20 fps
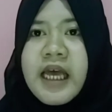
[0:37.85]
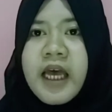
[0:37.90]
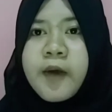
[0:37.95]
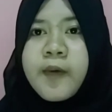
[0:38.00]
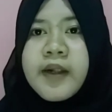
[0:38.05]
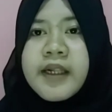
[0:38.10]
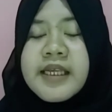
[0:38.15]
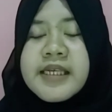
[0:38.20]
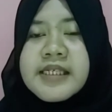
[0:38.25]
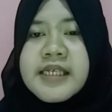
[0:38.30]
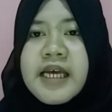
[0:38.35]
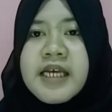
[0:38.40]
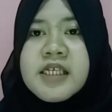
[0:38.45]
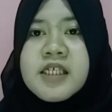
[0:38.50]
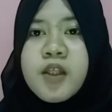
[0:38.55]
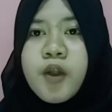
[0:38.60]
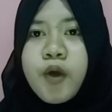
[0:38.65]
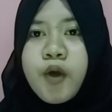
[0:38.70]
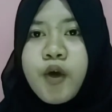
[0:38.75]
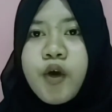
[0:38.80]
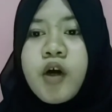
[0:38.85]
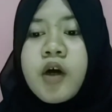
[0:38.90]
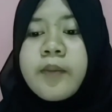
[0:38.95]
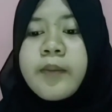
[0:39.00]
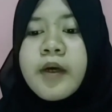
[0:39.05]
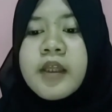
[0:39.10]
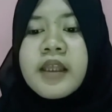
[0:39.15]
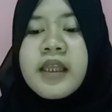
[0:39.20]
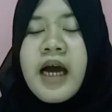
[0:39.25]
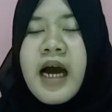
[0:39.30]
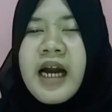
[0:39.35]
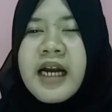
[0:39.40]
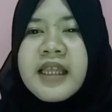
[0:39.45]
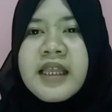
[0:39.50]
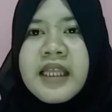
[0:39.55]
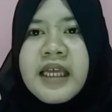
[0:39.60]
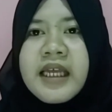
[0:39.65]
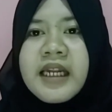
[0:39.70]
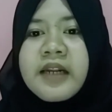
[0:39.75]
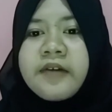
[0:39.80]
I will discuss to you about
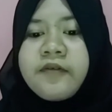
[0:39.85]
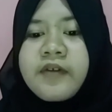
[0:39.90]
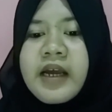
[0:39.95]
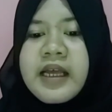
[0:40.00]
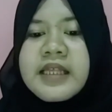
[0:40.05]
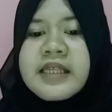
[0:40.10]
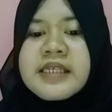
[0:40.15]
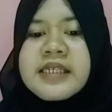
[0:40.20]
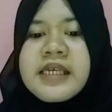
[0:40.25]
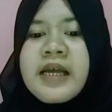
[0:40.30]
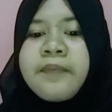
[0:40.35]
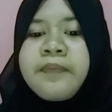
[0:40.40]
art in France.